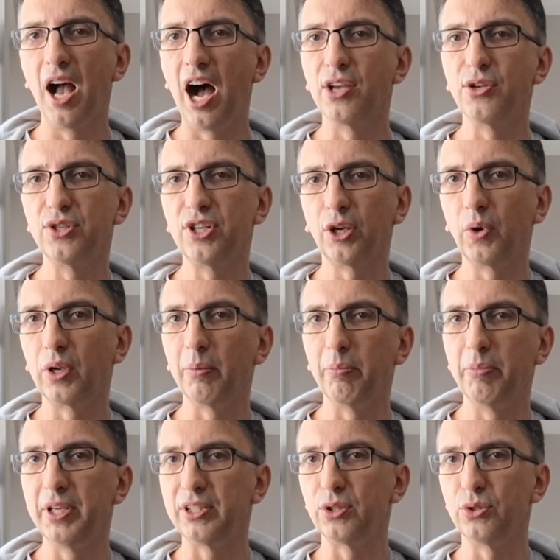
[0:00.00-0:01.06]
I use it quite a
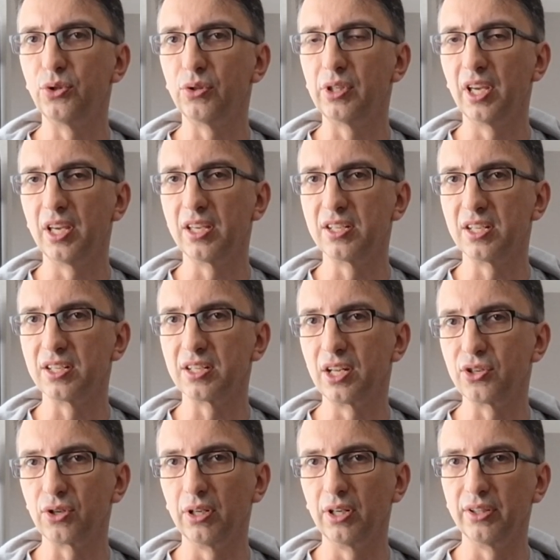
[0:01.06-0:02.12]
bit to do gigs in
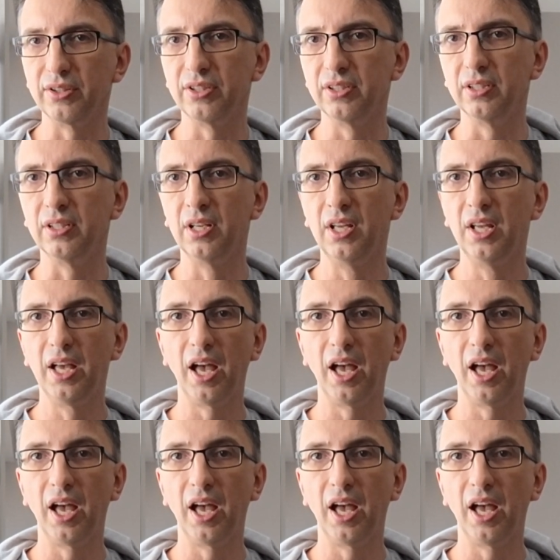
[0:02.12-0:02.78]
central London.